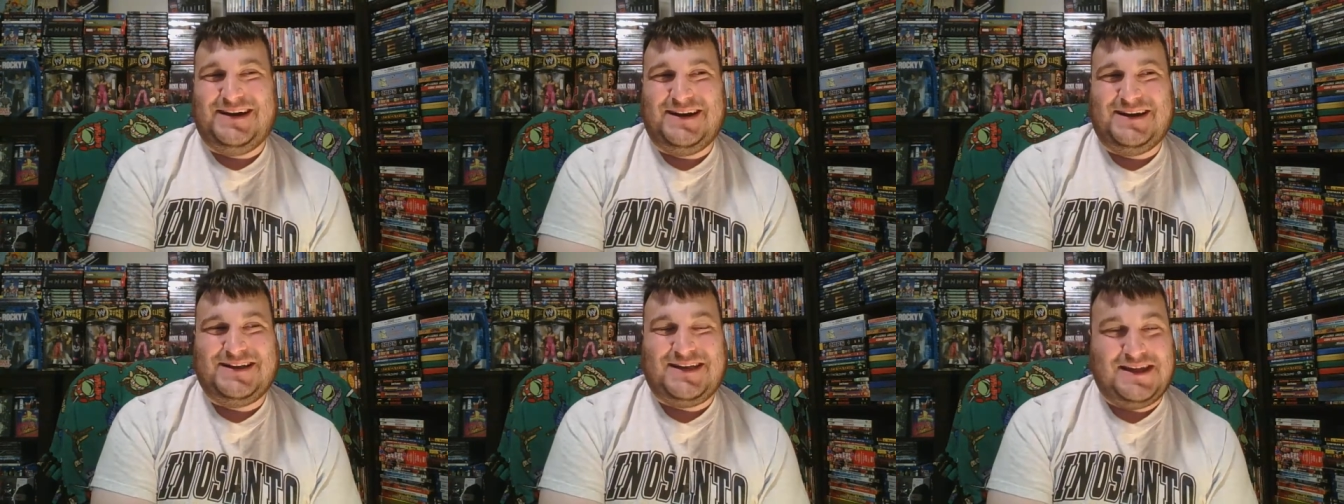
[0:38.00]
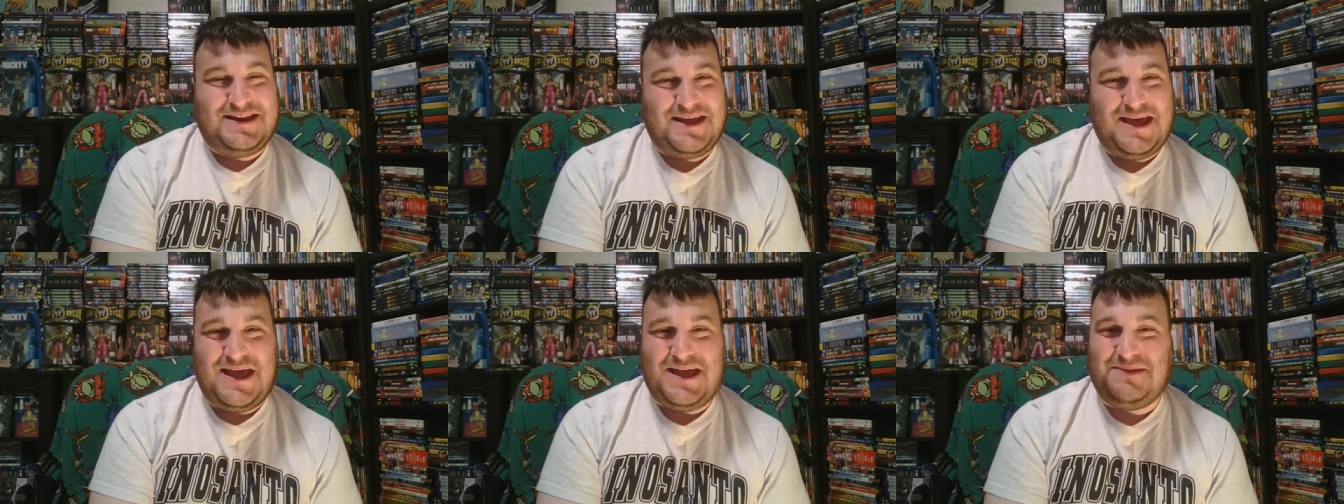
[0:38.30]

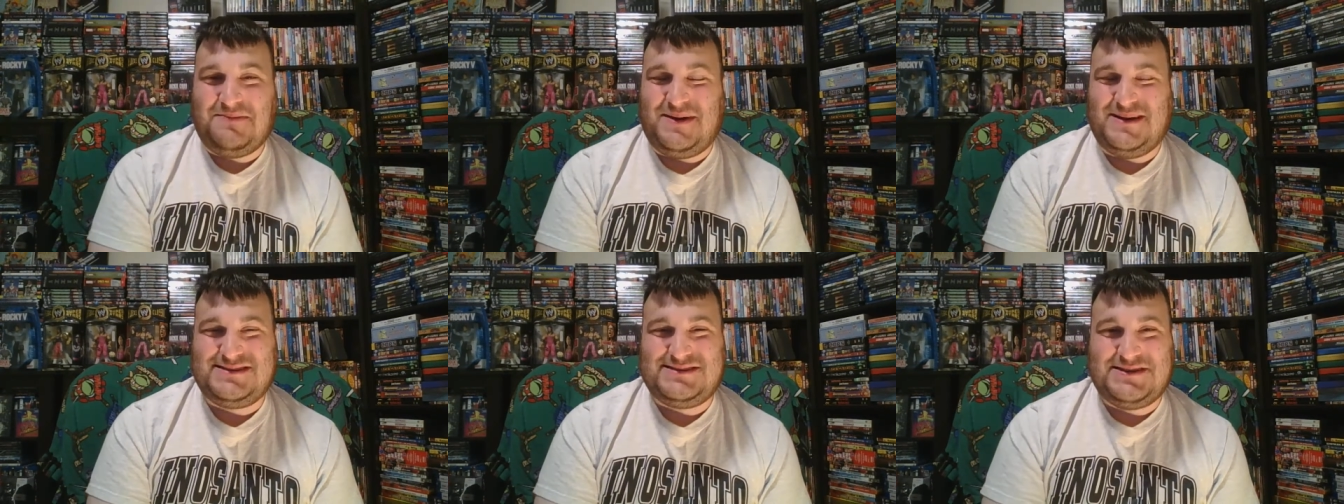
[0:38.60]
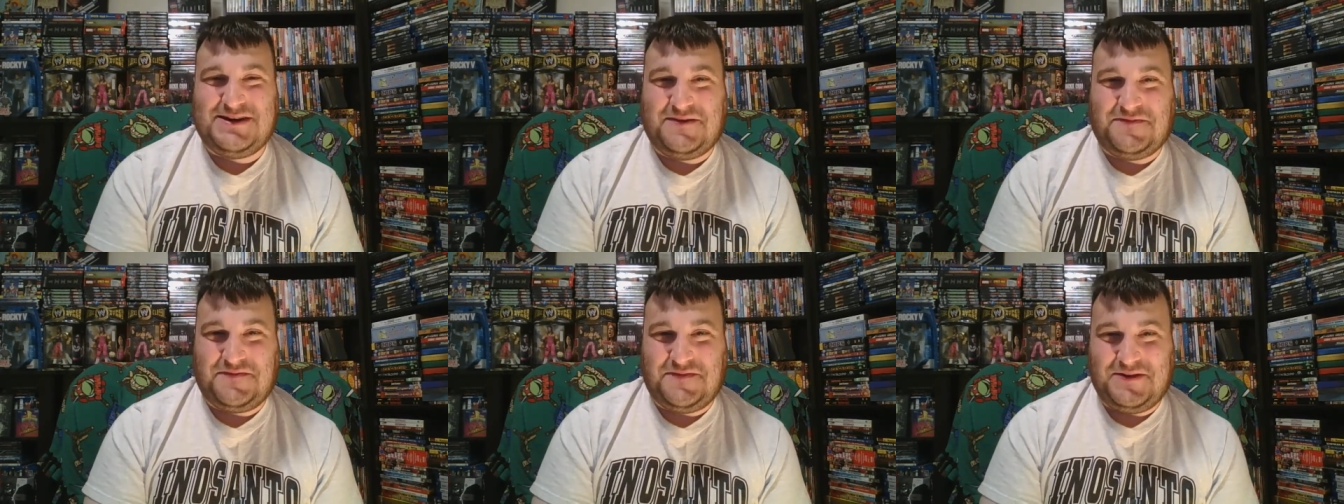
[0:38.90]
Getting ahead of
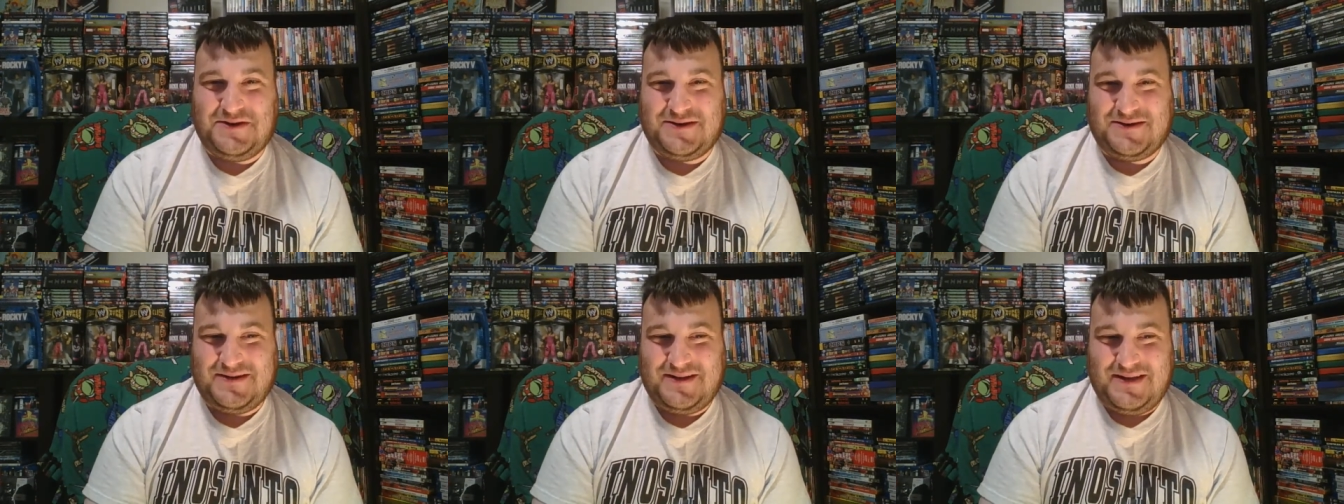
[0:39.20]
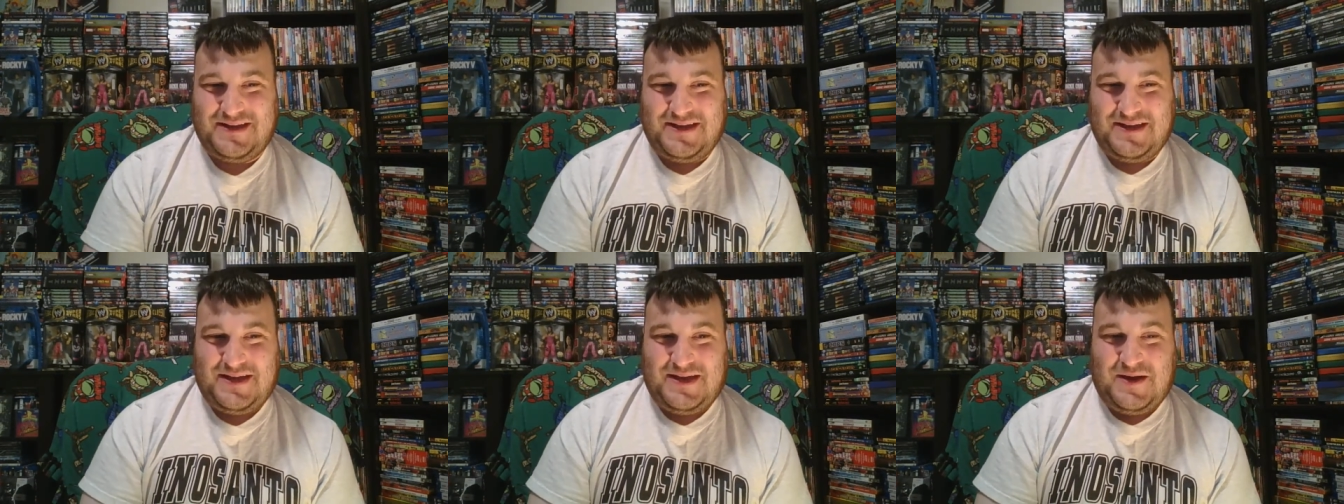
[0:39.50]
myself here.
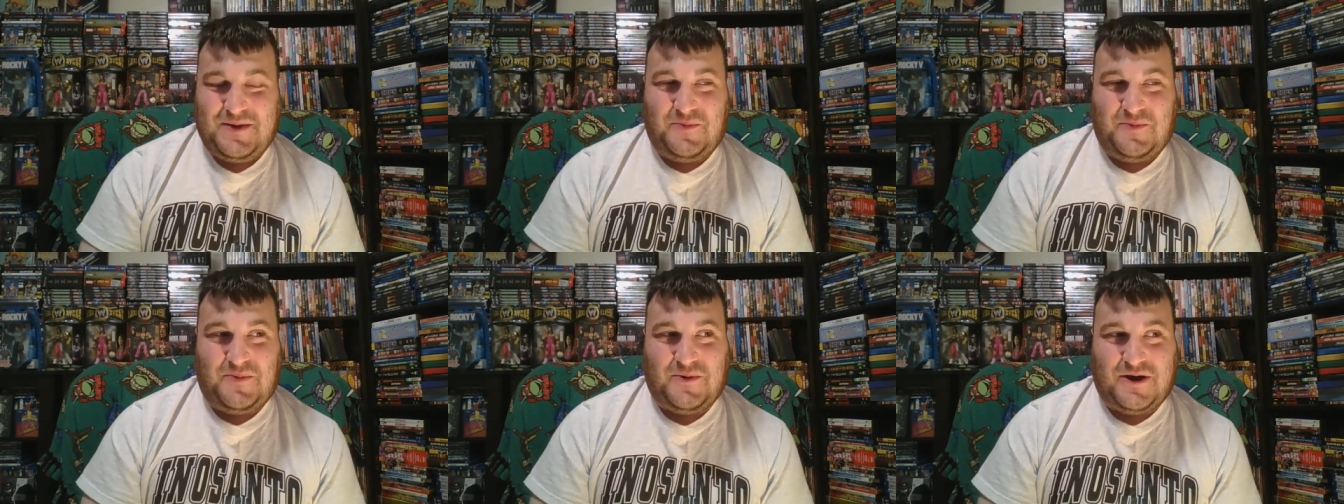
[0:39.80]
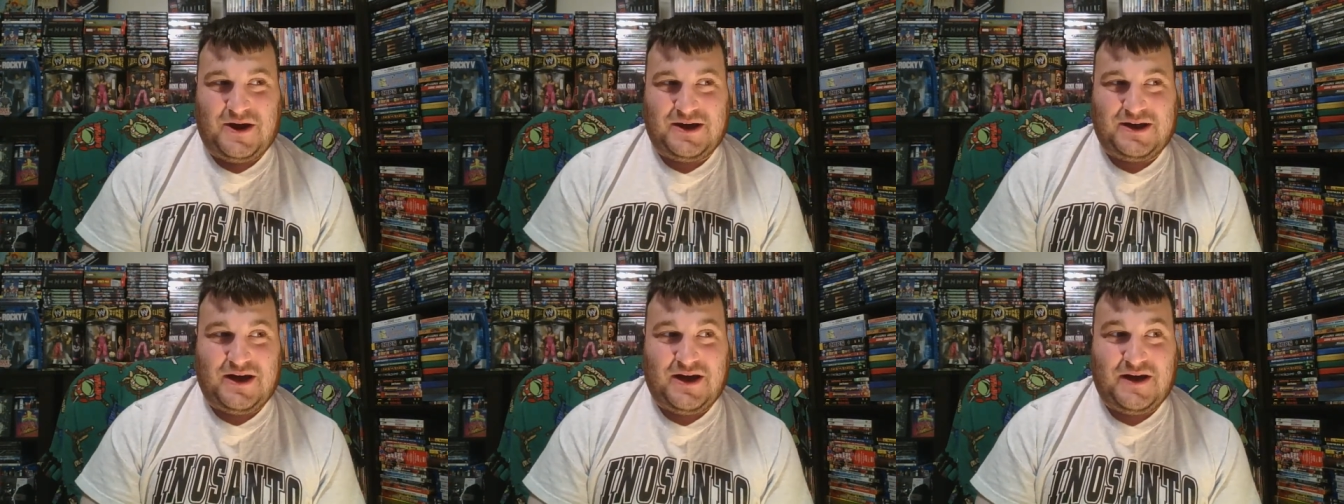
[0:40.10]

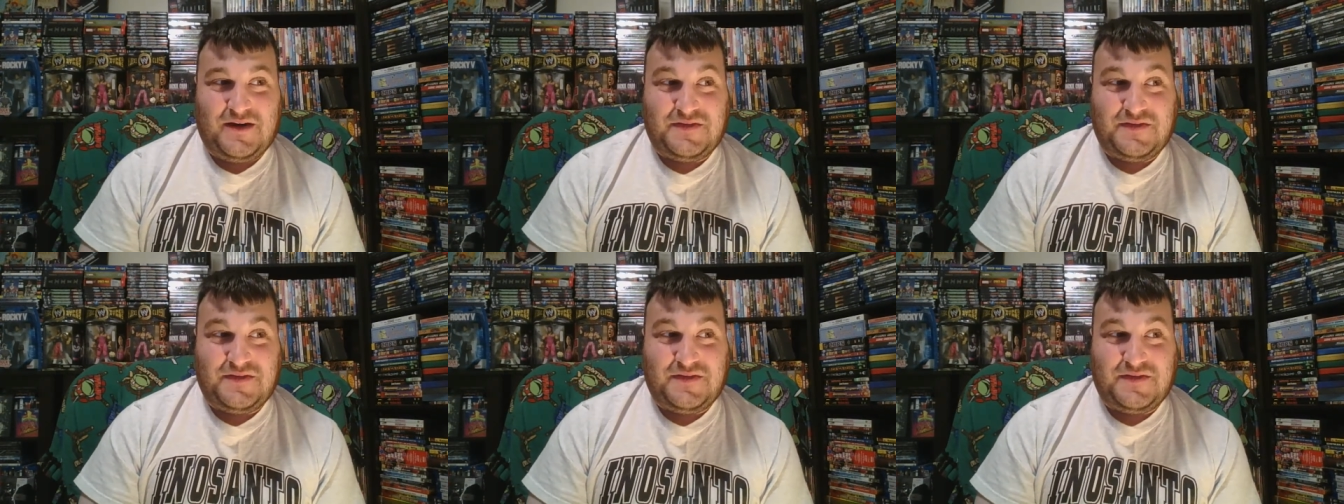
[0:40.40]
But